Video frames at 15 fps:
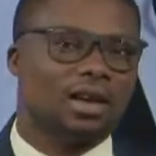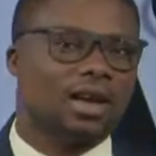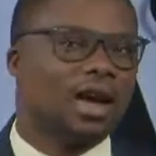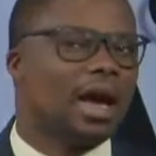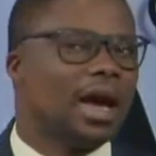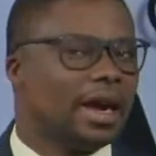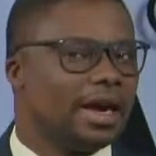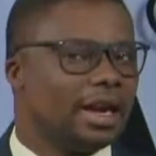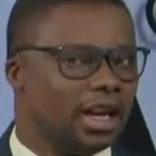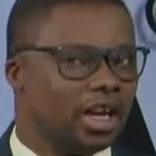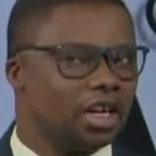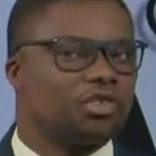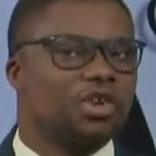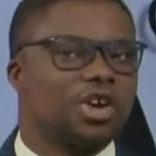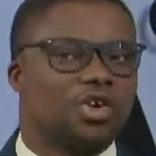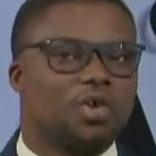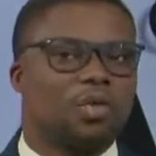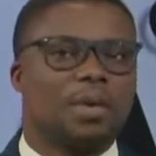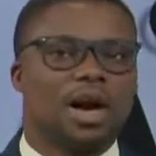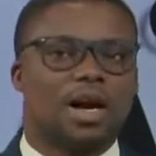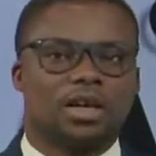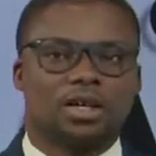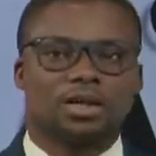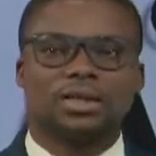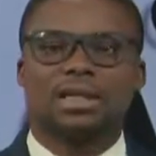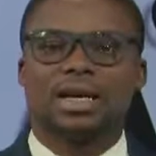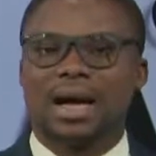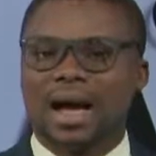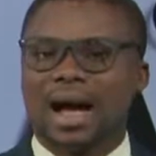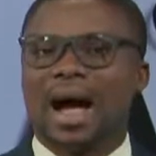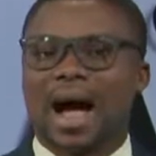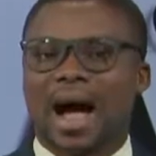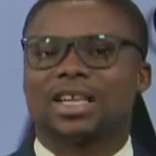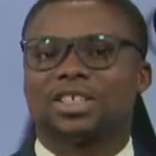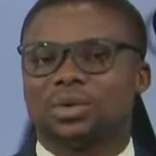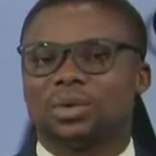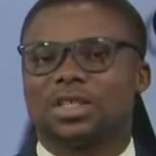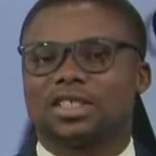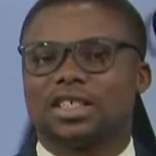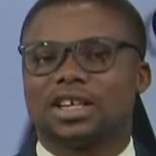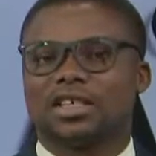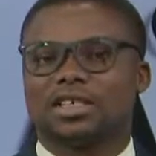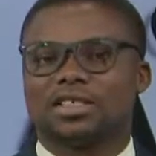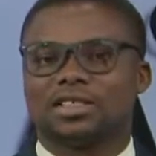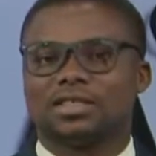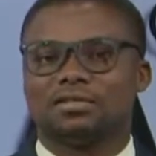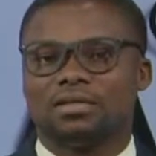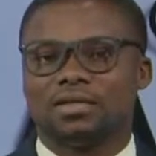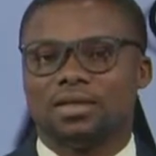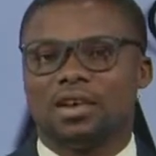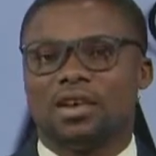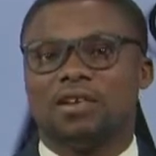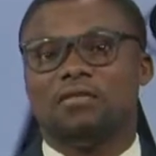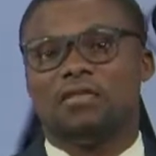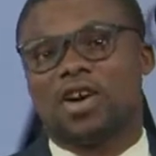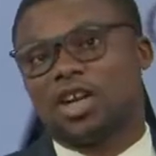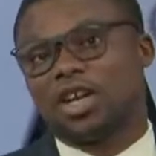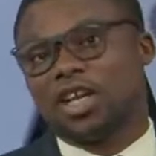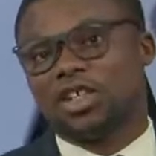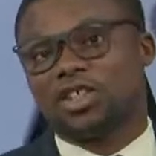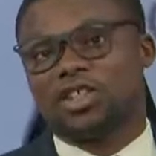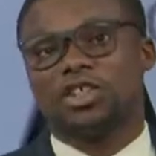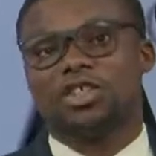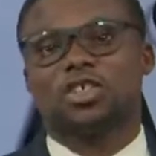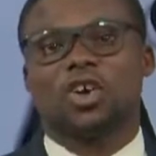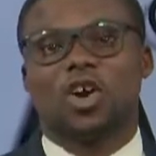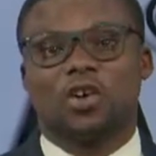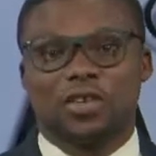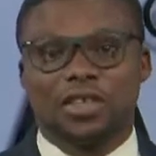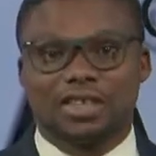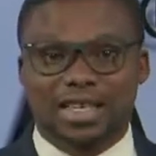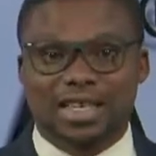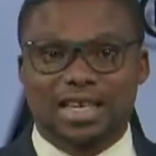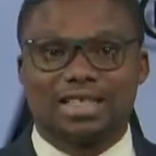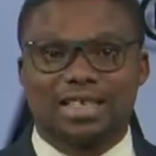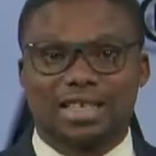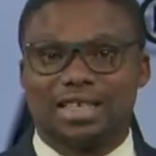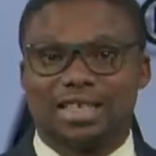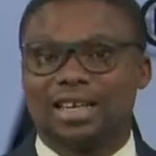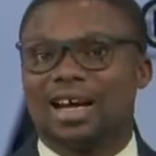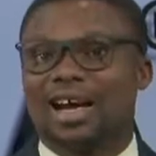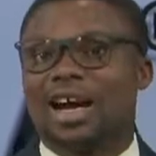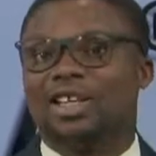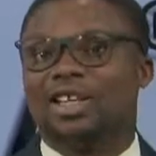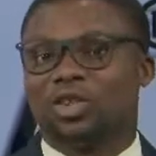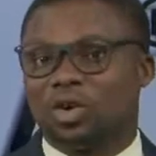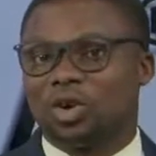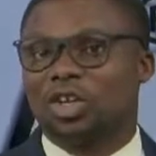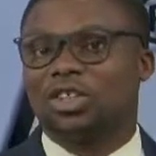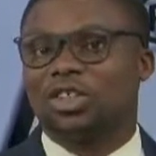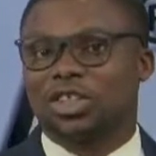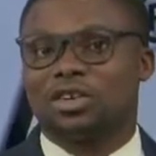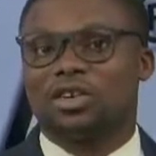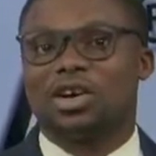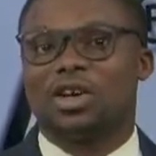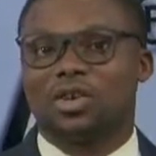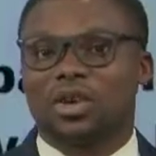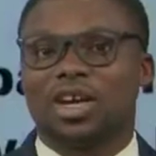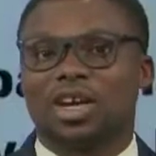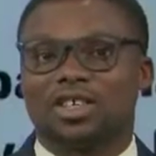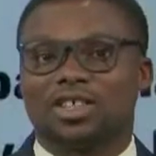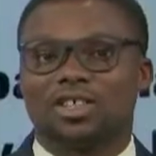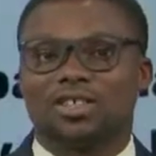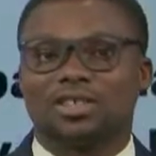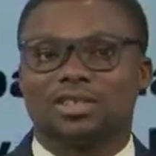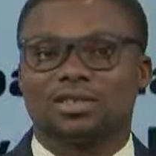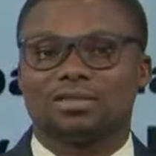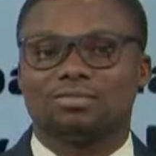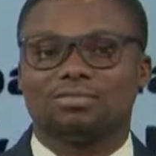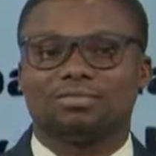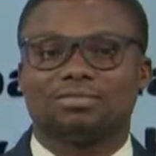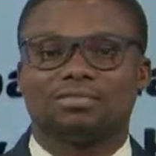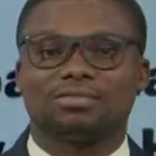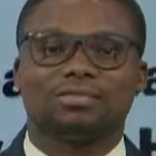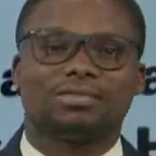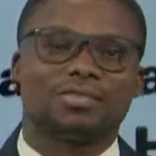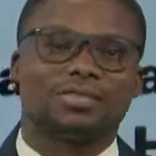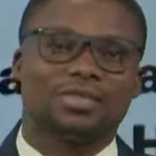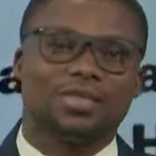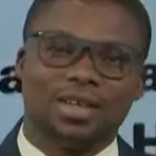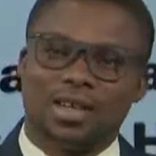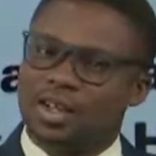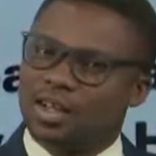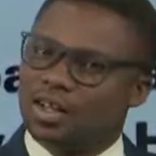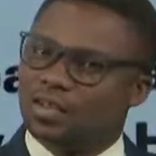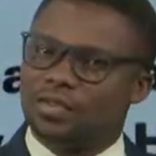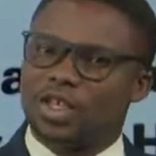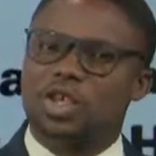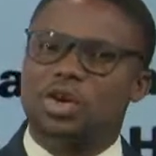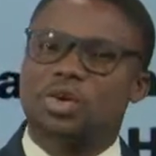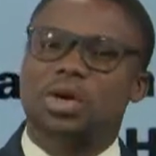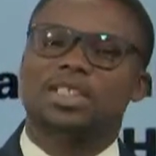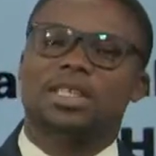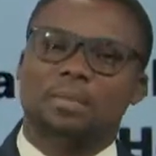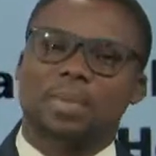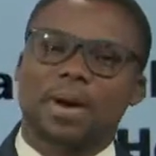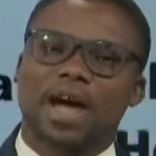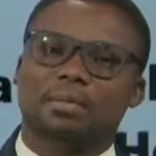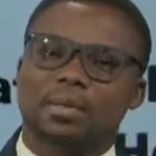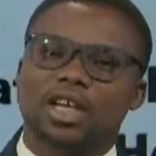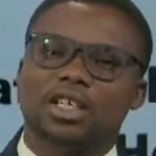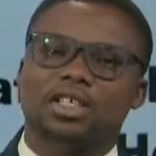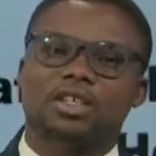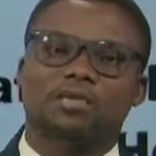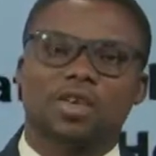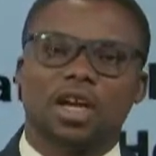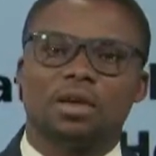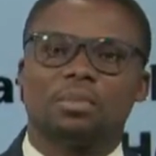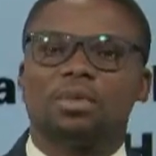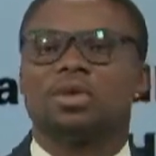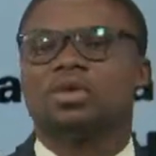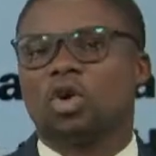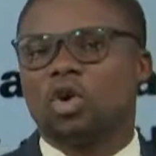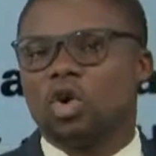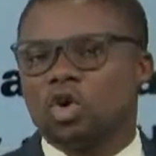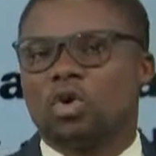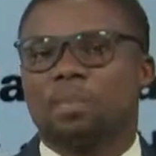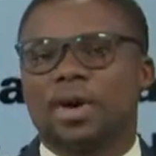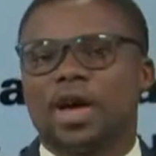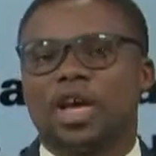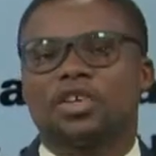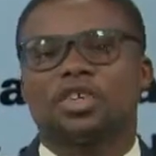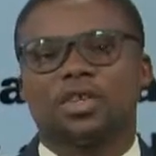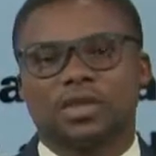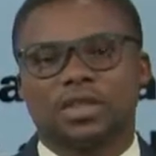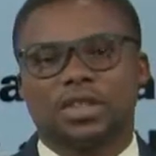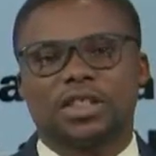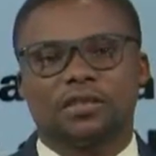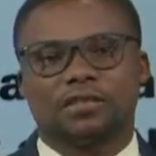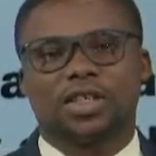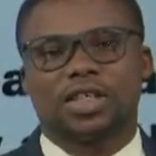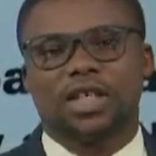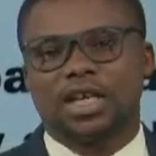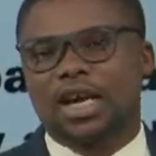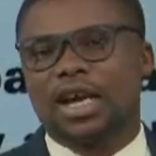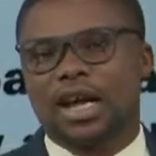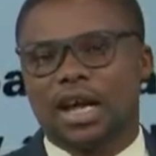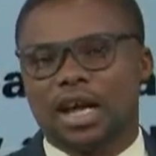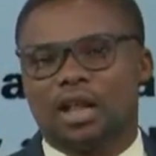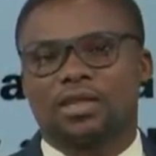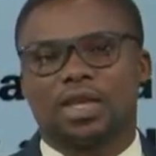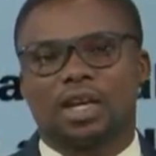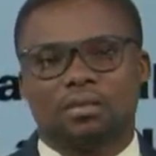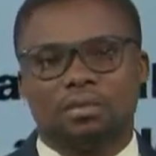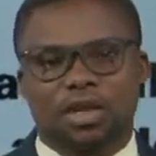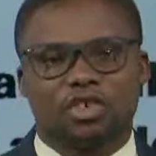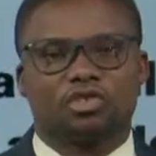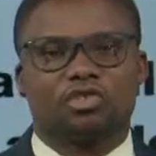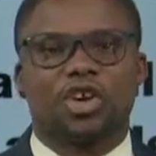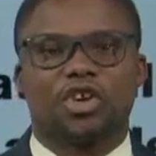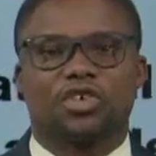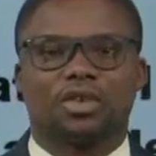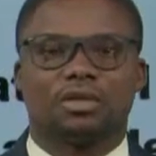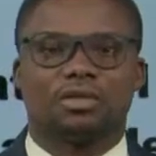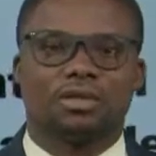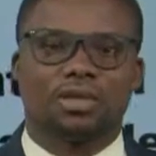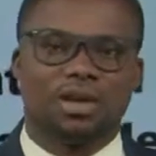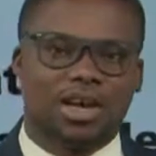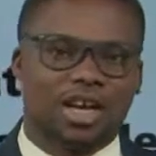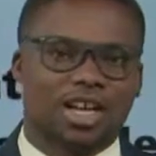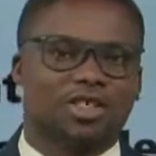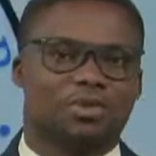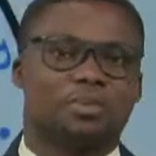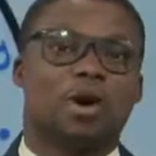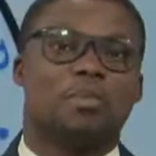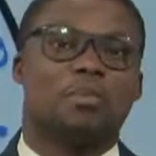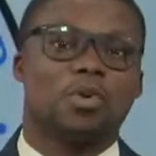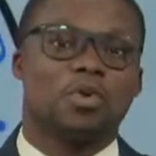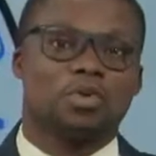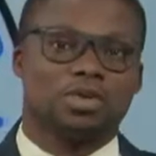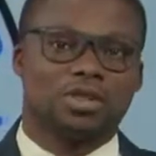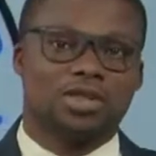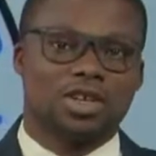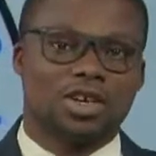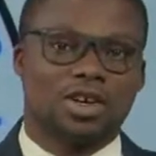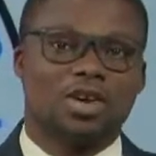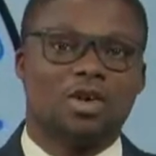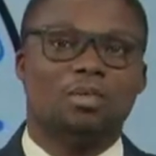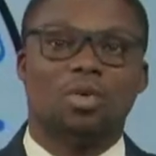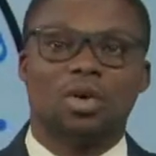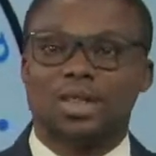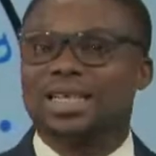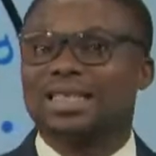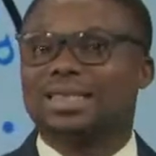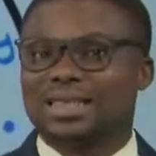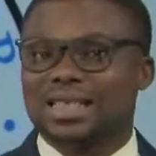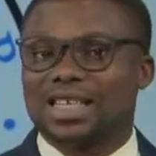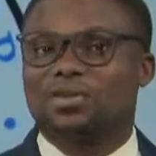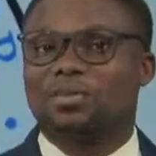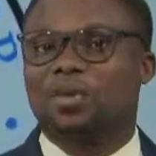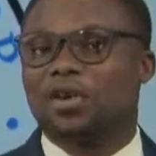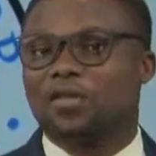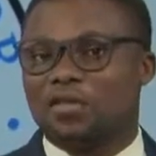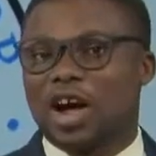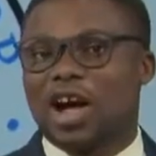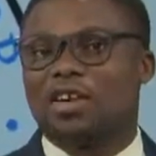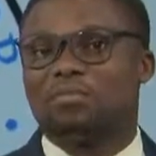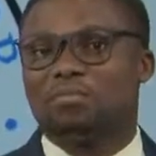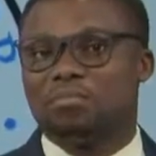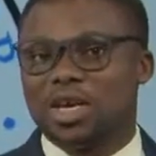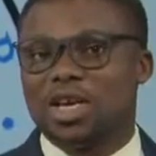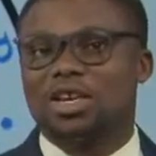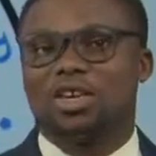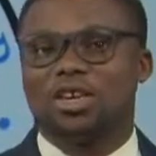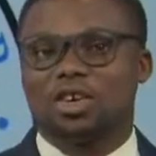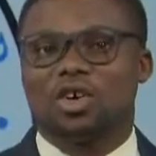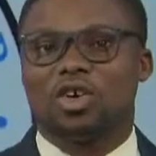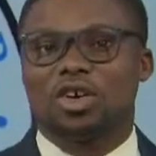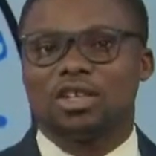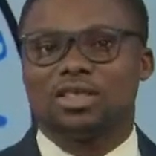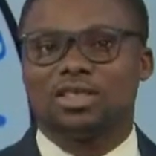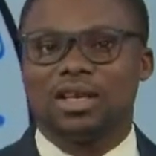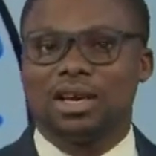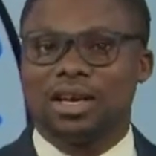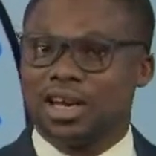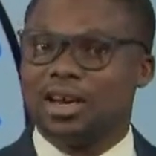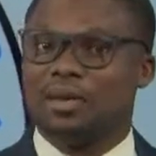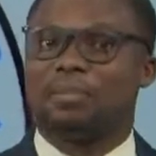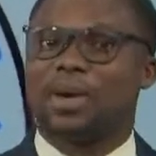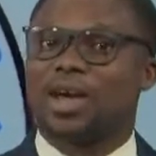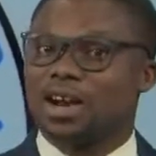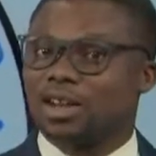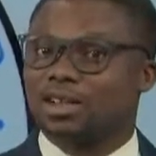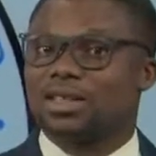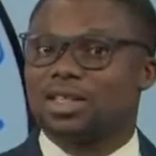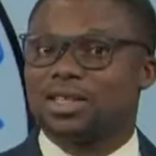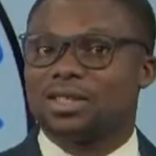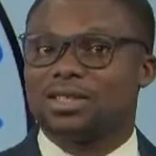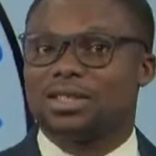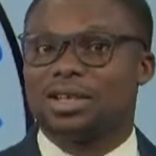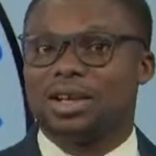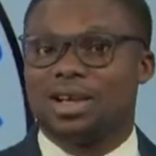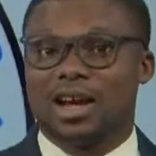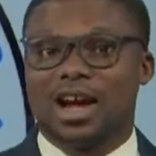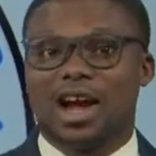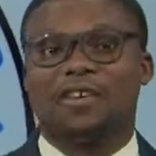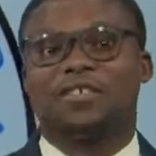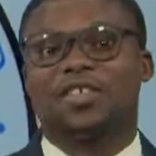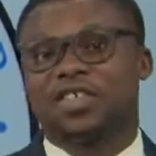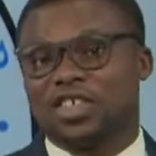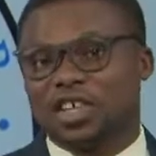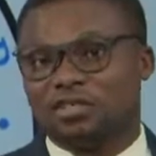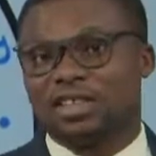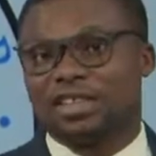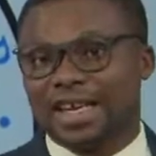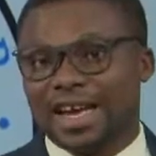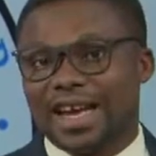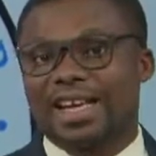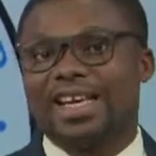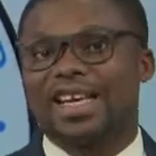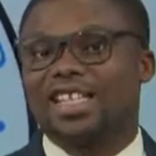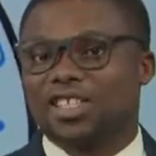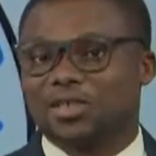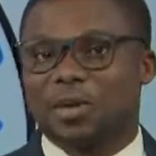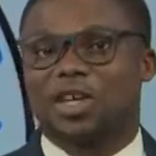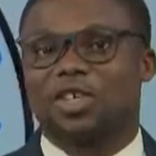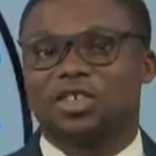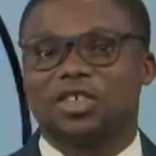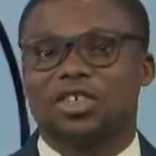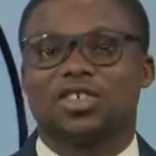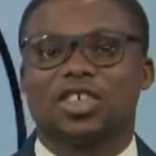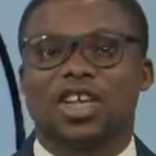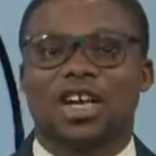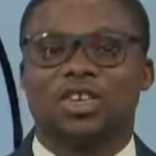and electrical panels hard to access, violations often cited at Dollar General locations. The U.S. Department of Labor Occupational Safety and Health Administration has proposed more than $6.5 million in penalties after 78 inspections at